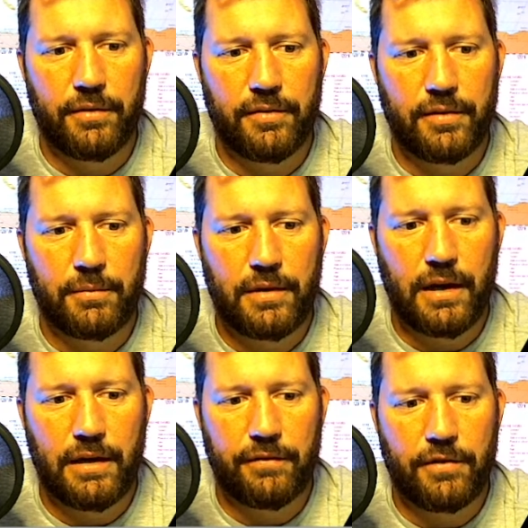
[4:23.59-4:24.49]
through some
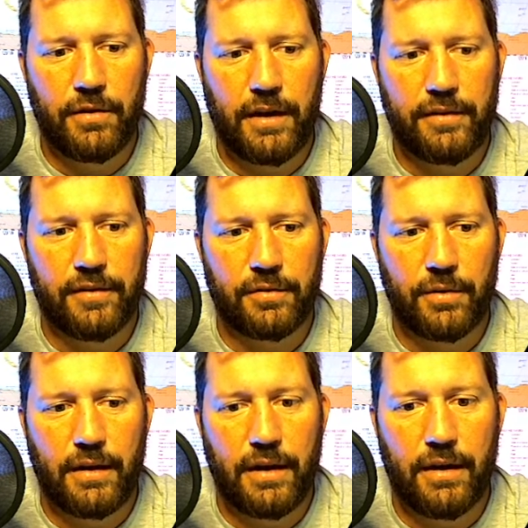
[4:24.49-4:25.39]
kind of crisis
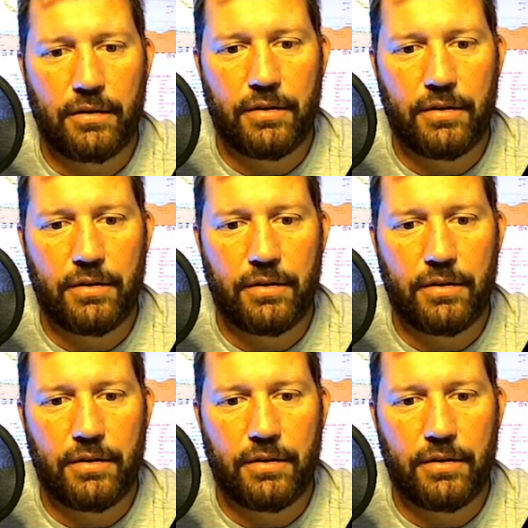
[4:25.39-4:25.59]
right now.